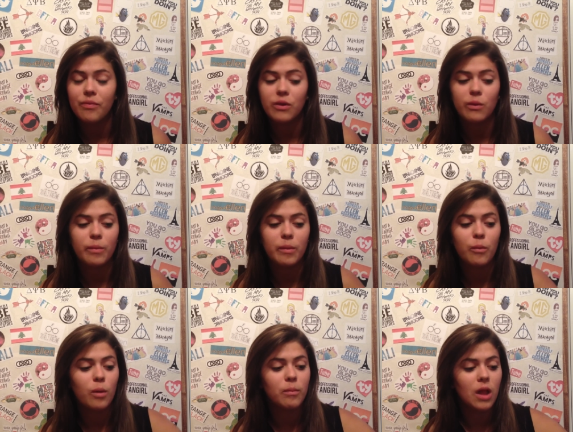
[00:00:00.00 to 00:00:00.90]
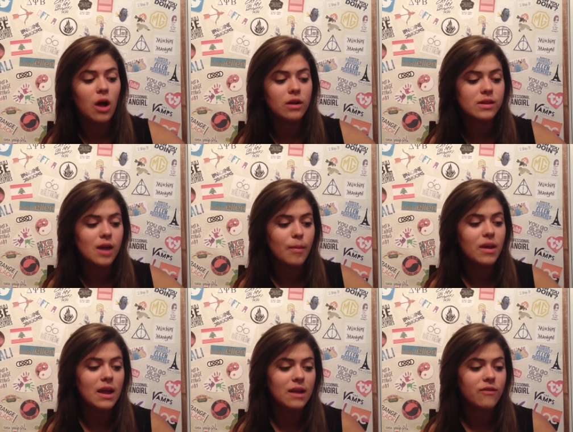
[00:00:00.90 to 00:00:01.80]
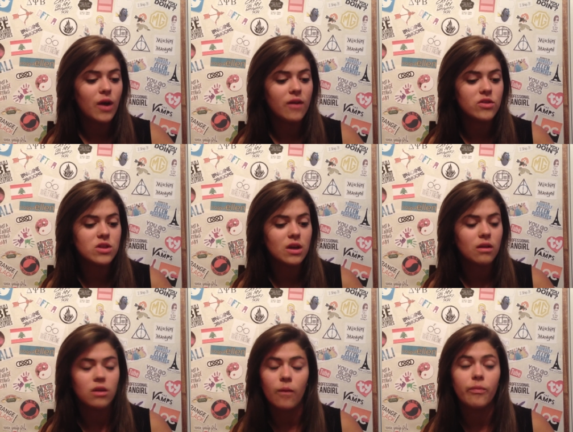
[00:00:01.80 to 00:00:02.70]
There will be more vlogs coming and if you haven't checked, no,